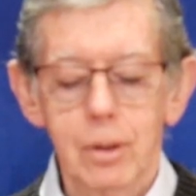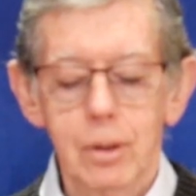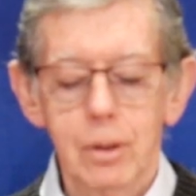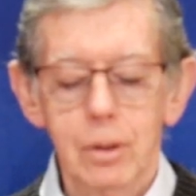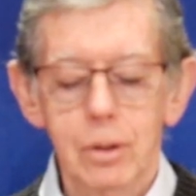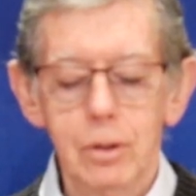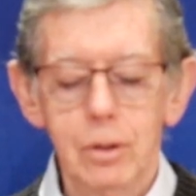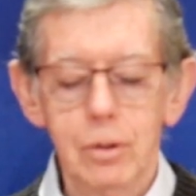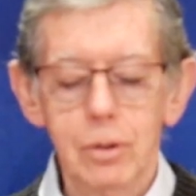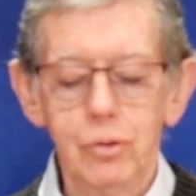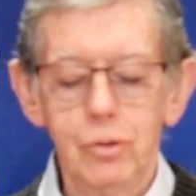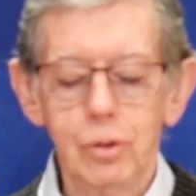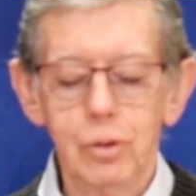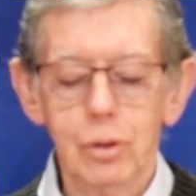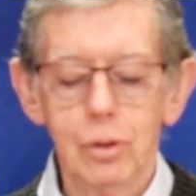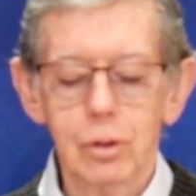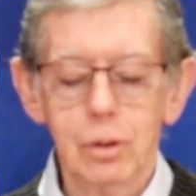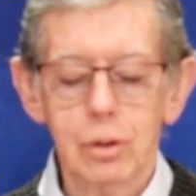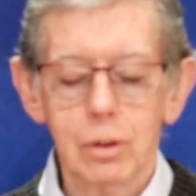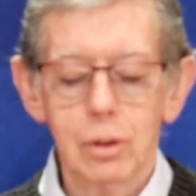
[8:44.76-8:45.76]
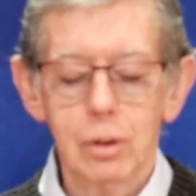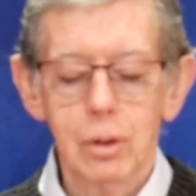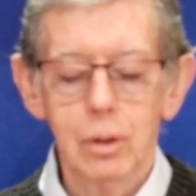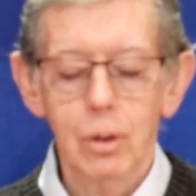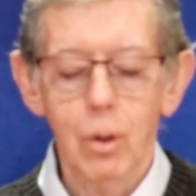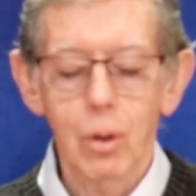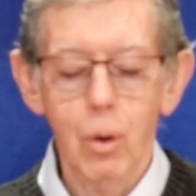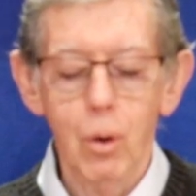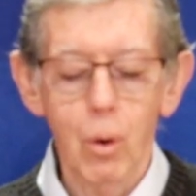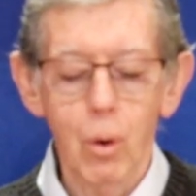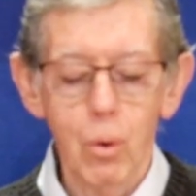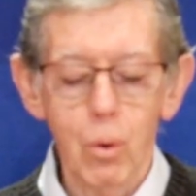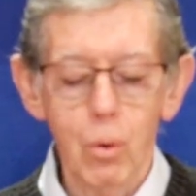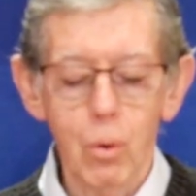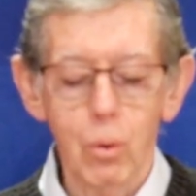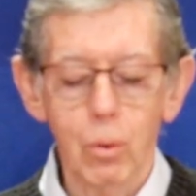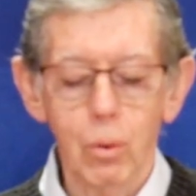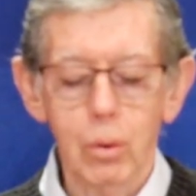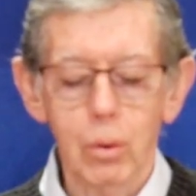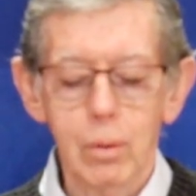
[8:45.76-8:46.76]
You took
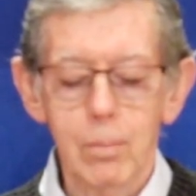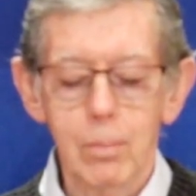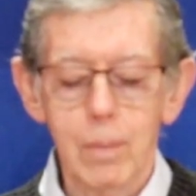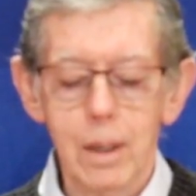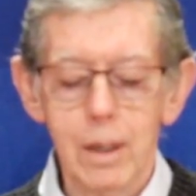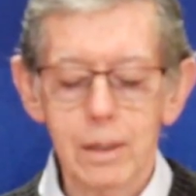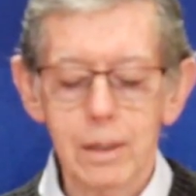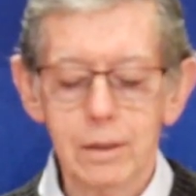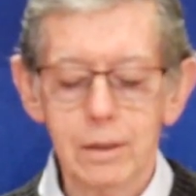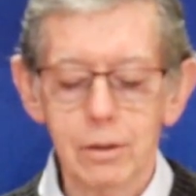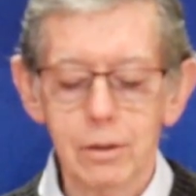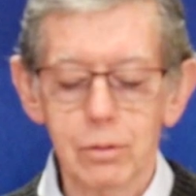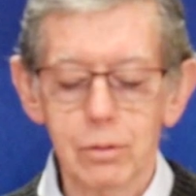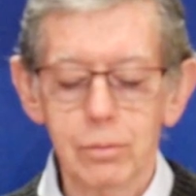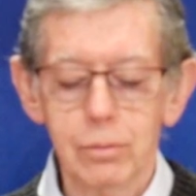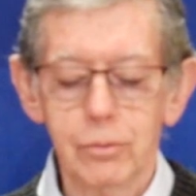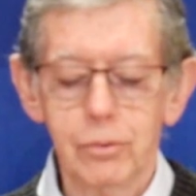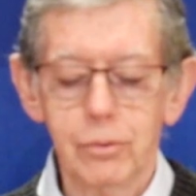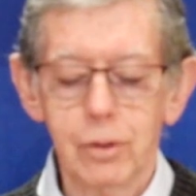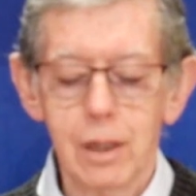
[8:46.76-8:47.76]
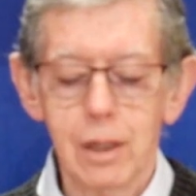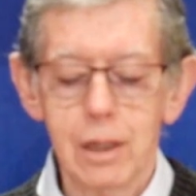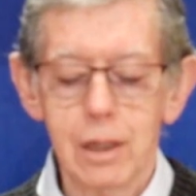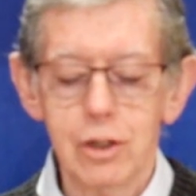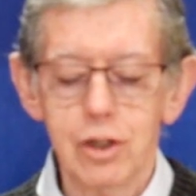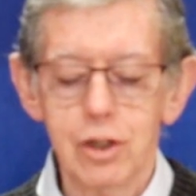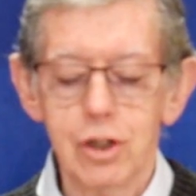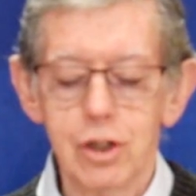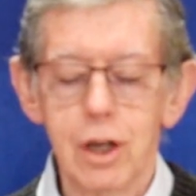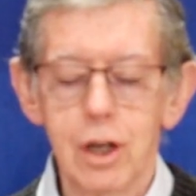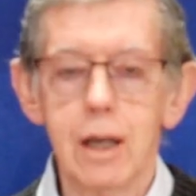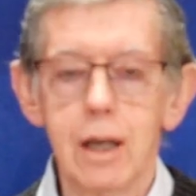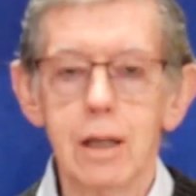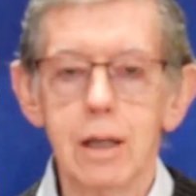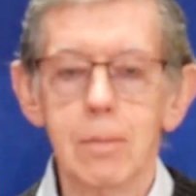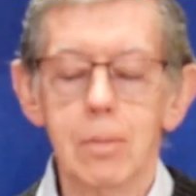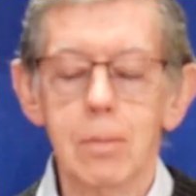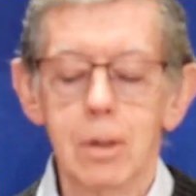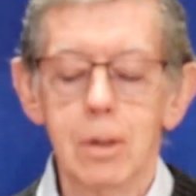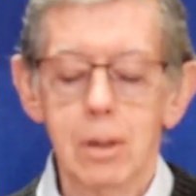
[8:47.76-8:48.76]
all my guilt and
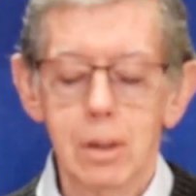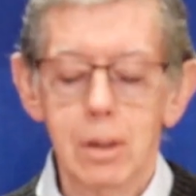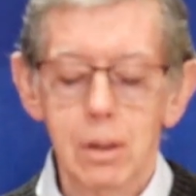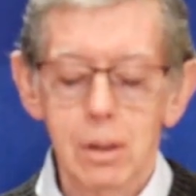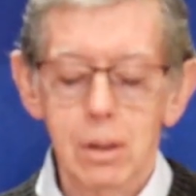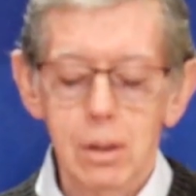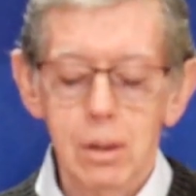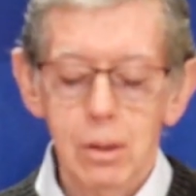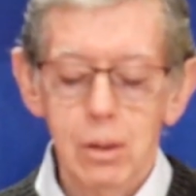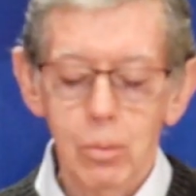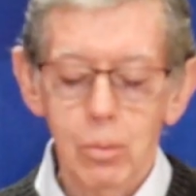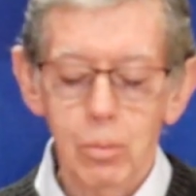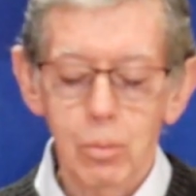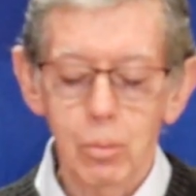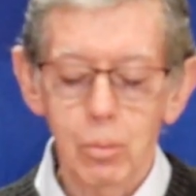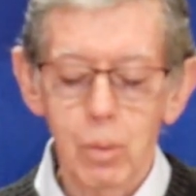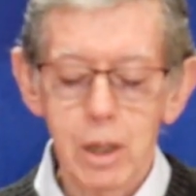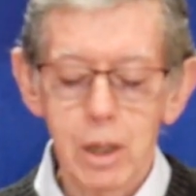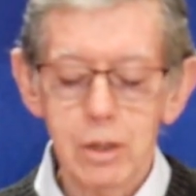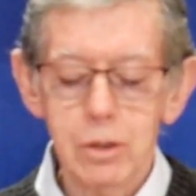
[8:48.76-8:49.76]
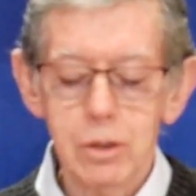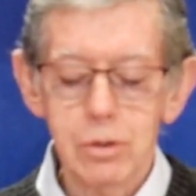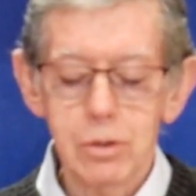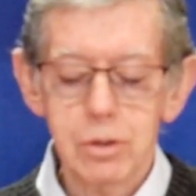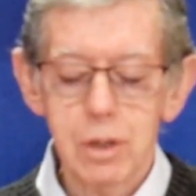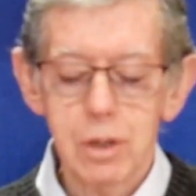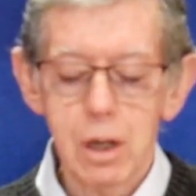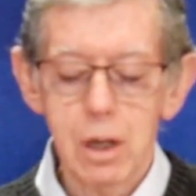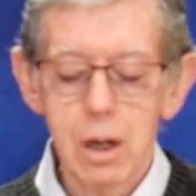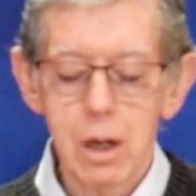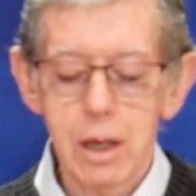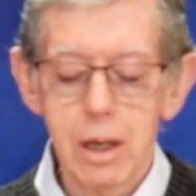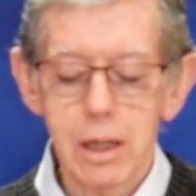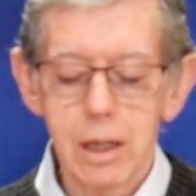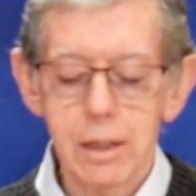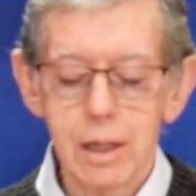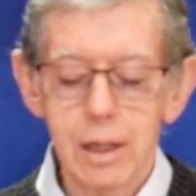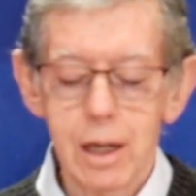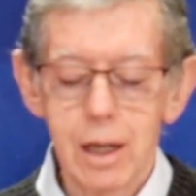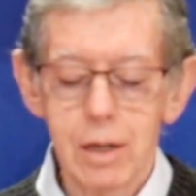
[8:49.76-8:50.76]
shame when you
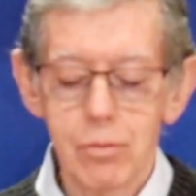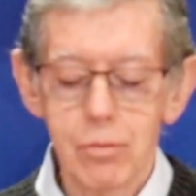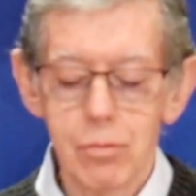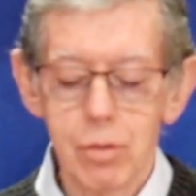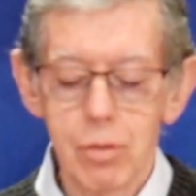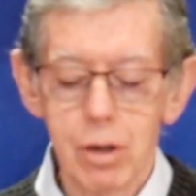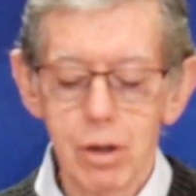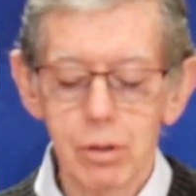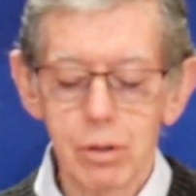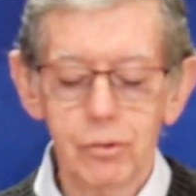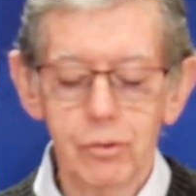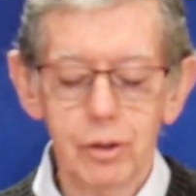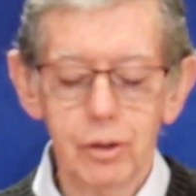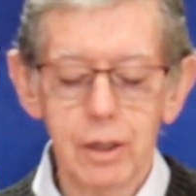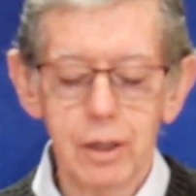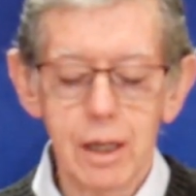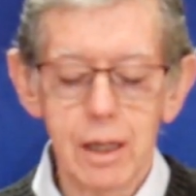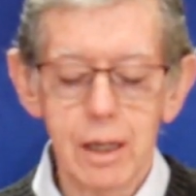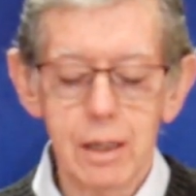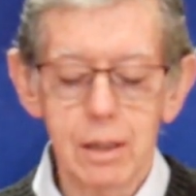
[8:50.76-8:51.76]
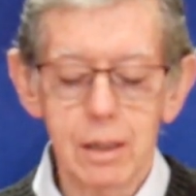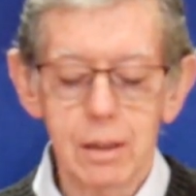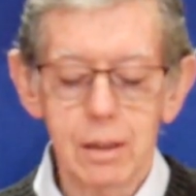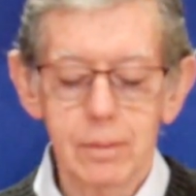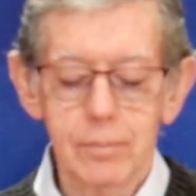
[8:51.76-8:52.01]
died and rose again.